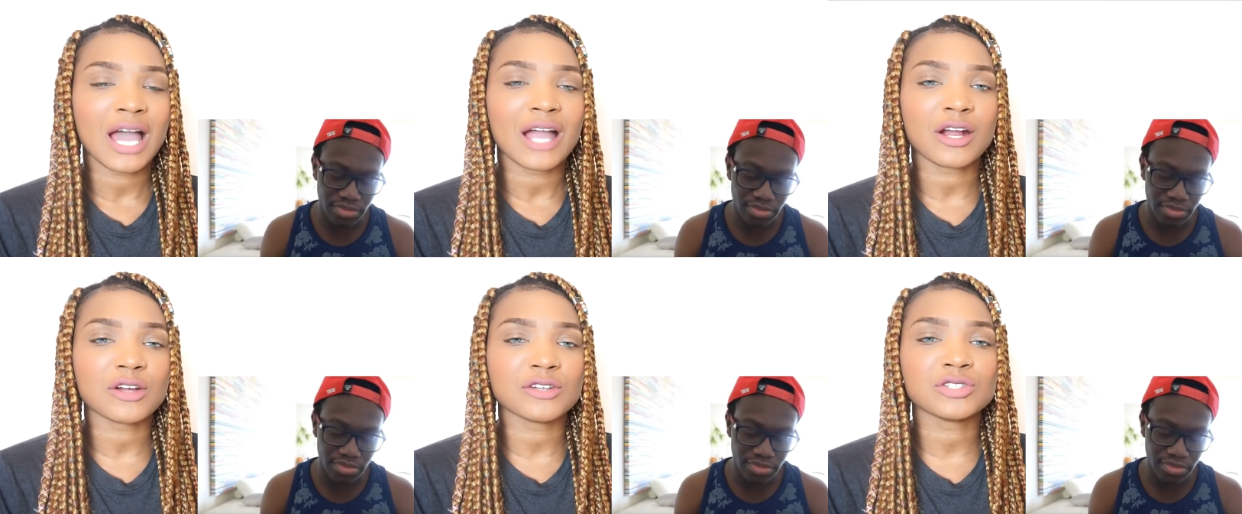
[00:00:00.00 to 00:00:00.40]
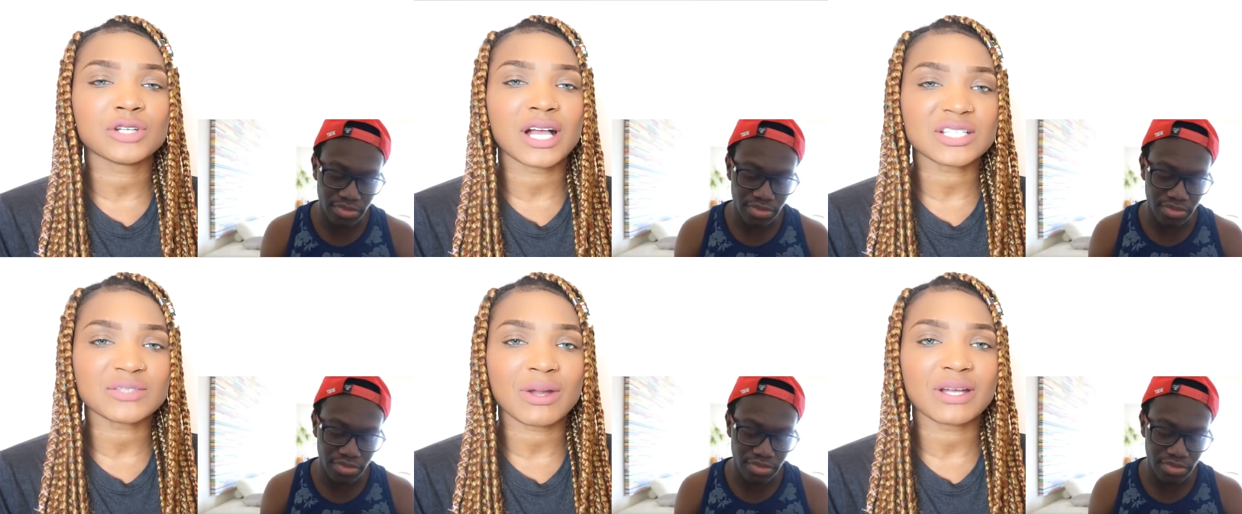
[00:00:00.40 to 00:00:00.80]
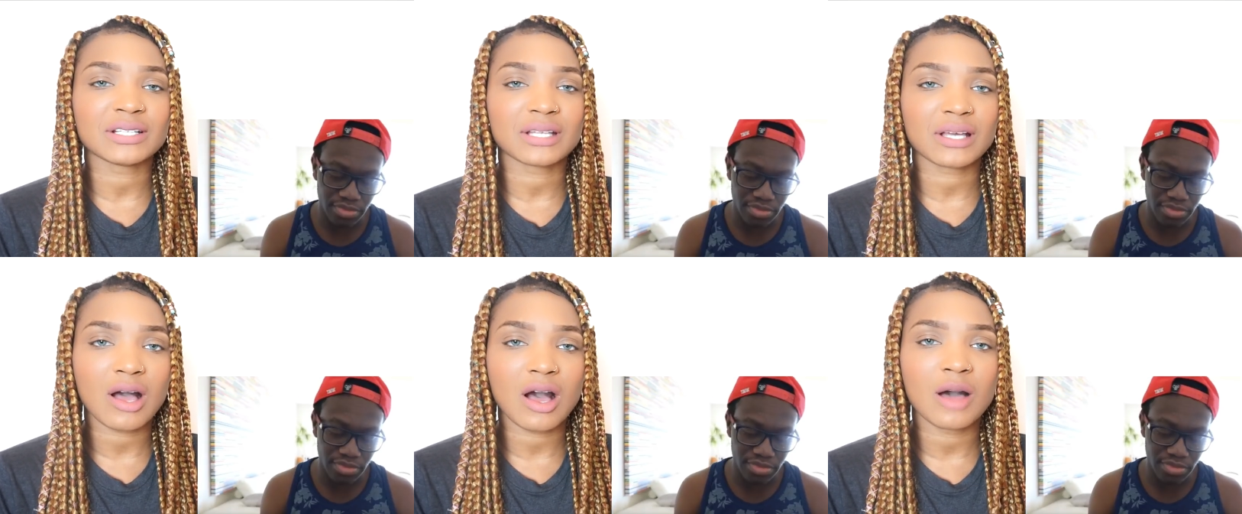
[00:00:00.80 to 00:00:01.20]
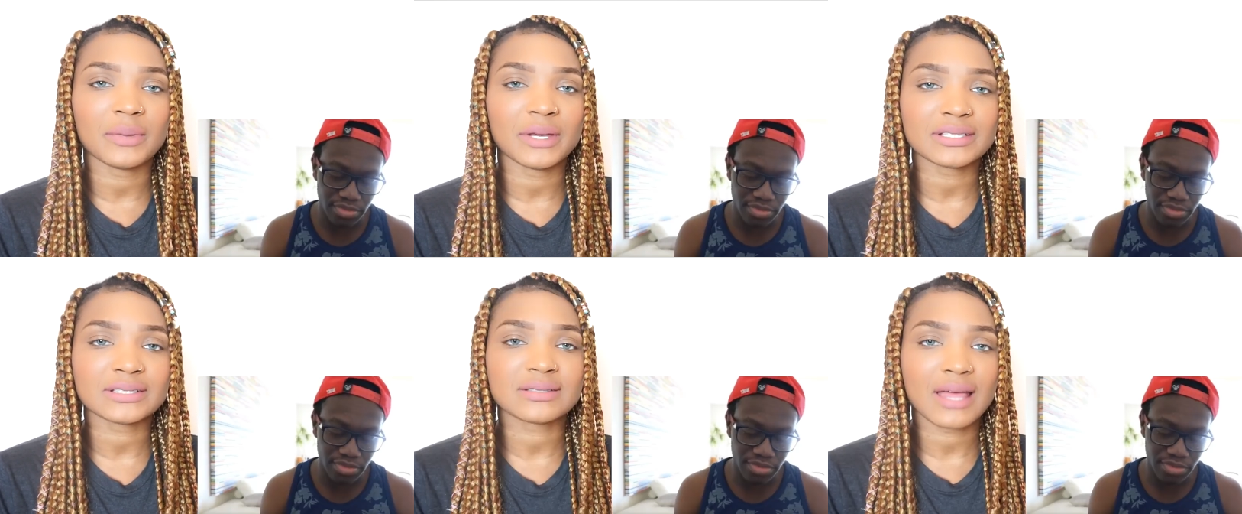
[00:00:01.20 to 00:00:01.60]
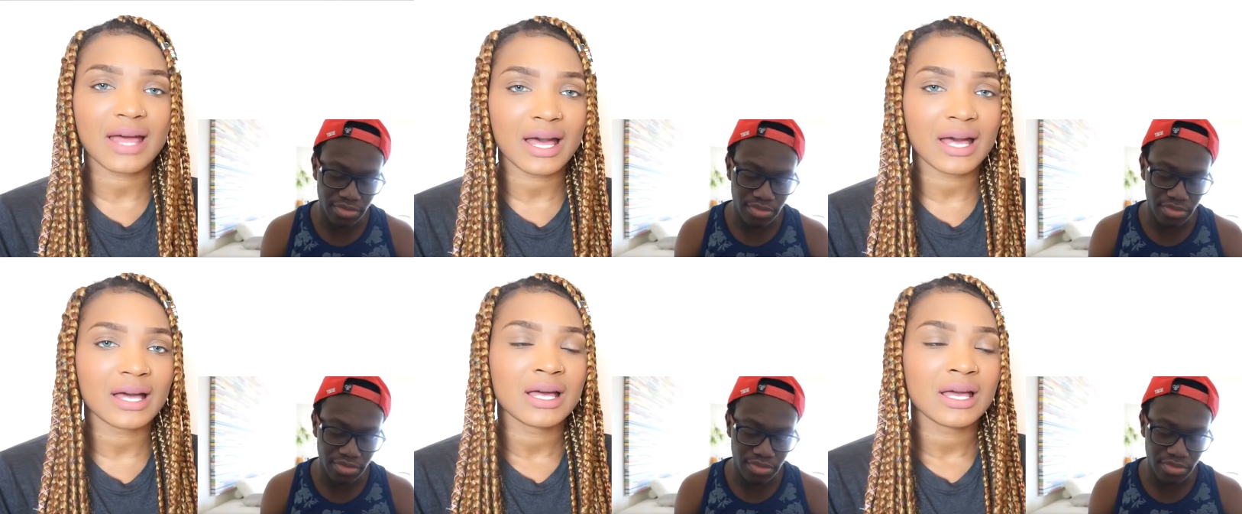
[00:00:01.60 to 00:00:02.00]
Speaker 1: I heard you guys write in the comments
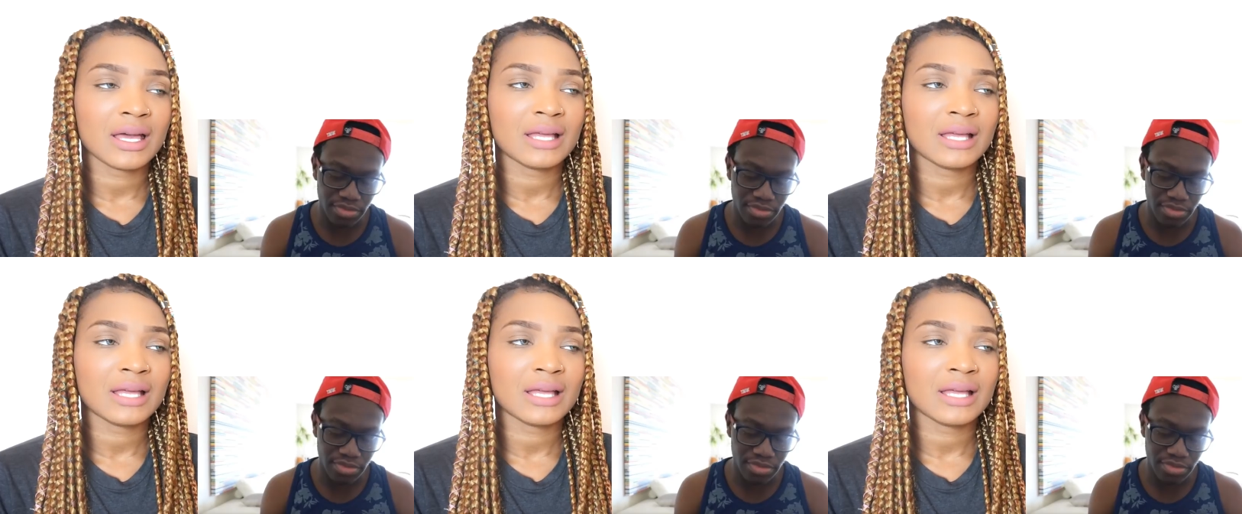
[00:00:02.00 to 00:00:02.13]
that,